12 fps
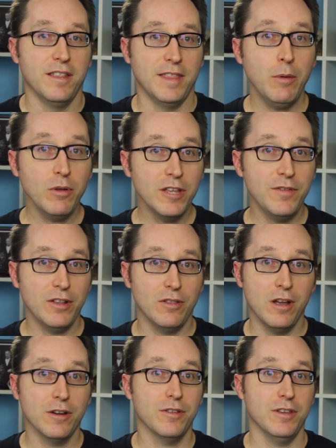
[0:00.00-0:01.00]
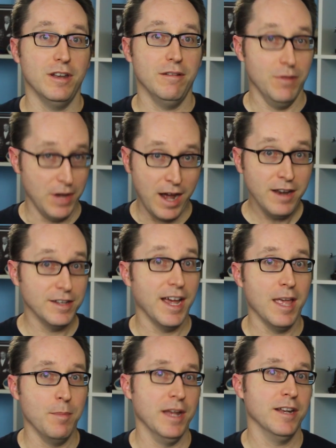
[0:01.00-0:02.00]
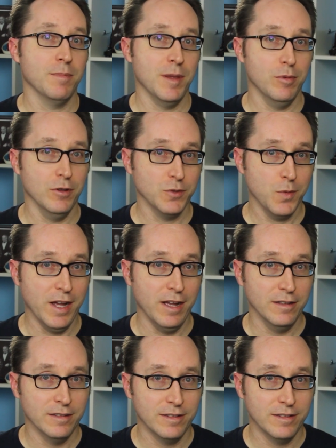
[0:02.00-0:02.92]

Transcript: they were living longer than non-diabetic people as well.